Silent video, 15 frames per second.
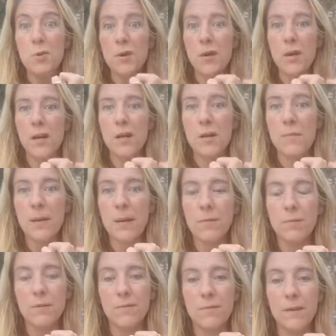you're not going to be
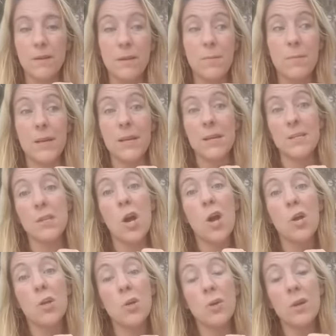able to feel them because
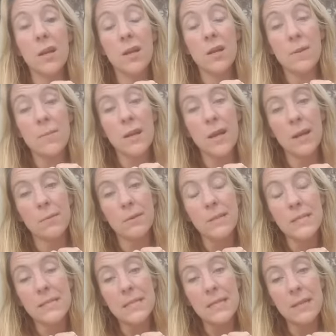you're not going to be able
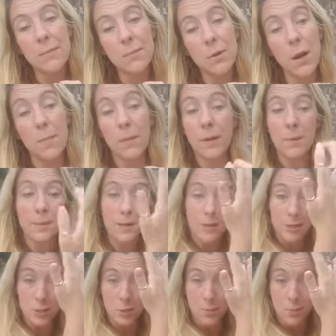to see them properly
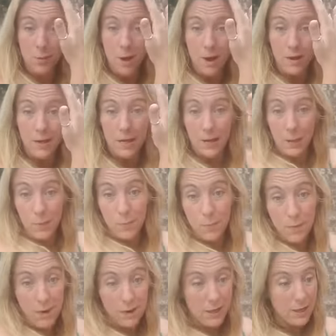because you're blocking. You're
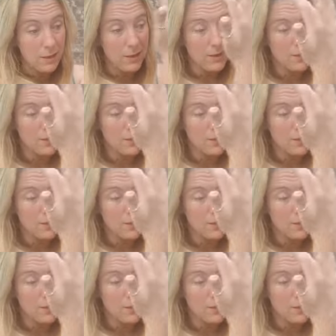blocking